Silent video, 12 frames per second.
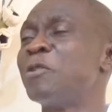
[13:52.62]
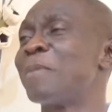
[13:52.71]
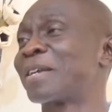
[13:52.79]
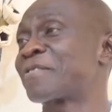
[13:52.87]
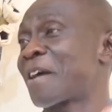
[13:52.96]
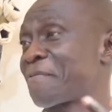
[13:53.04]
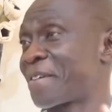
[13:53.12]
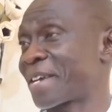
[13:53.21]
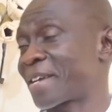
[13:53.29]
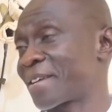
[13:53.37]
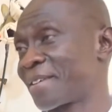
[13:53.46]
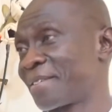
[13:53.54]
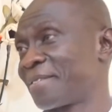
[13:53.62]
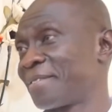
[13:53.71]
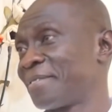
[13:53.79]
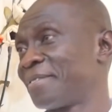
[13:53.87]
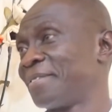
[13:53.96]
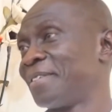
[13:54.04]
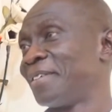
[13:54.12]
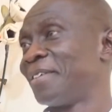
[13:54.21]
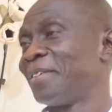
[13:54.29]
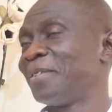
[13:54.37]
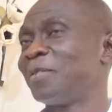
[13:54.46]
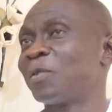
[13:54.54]
human traffic.
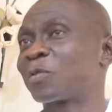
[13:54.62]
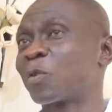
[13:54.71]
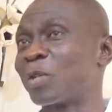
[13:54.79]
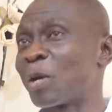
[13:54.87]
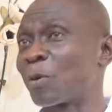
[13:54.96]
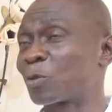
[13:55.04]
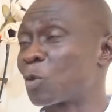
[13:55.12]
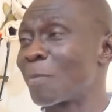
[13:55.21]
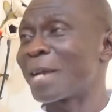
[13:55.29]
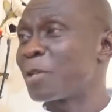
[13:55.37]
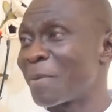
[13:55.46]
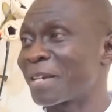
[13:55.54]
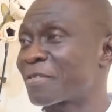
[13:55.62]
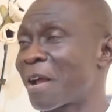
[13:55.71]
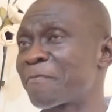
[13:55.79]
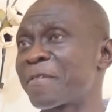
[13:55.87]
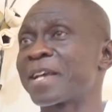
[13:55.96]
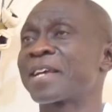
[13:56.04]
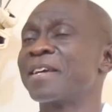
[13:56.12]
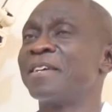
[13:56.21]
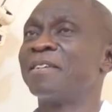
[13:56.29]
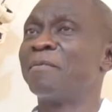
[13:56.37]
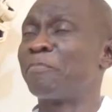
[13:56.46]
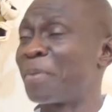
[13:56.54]
So there was too much human traffic,
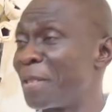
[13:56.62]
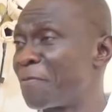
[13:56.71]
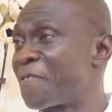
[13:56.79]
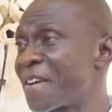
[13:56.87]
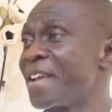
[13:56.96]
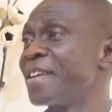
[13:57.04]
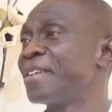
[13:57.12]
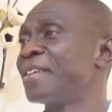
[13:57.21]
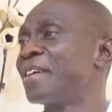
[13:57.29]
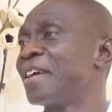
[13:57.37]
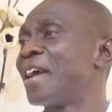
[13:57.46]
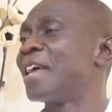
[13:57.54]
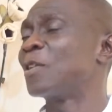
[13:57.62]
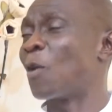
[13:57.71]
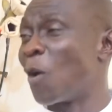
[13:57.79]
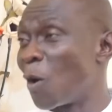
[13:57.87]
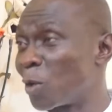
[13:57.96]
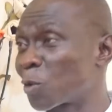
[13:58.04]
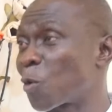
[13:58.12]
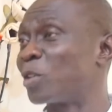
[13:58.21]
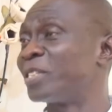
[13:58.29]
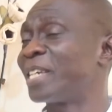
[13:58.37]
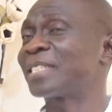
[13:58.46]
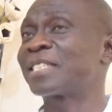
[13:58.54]
pilfering, and all
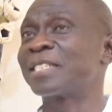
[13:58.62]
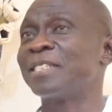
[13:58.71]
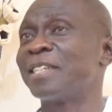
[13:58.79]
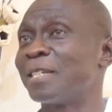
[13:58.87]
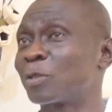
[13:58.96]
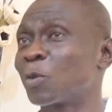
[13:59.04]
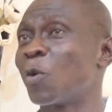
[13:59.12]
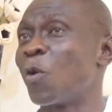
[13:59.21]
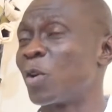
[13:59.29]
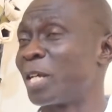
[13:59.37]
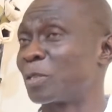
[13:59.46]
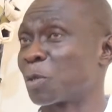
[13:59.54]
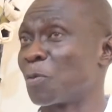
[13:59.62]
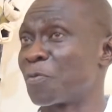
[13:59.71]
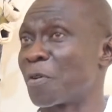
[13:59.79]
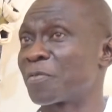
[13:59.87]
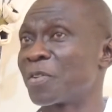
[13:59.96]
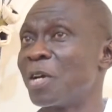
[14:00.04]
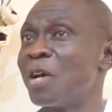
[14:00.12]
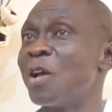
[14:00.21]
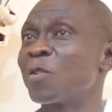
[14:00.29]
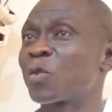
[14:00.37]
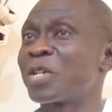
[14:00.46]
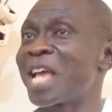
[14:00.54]
congestion, and so on and so forth.
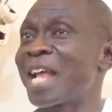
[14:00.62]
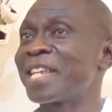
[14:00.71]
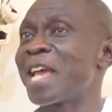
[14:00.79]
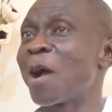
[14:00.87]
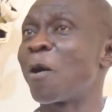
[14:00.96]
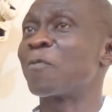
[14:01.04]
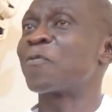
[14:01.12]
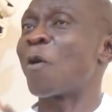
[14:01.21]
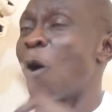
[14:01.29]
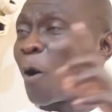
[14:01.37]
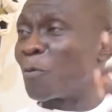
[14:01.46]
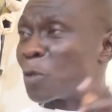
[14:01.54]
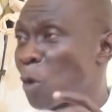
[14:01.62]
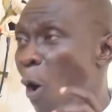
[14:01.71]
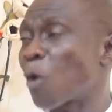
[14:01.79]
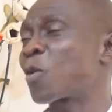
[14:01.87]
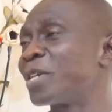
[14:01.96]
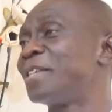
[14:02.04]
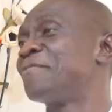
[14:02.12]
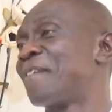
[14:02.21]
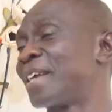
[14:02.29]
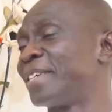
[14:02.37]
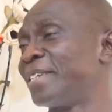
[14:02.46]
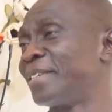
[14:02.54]
So the idea of off-dock
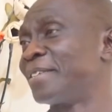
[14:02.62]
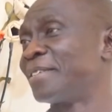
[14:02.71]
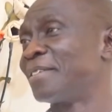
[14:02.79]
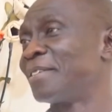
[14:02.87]
divining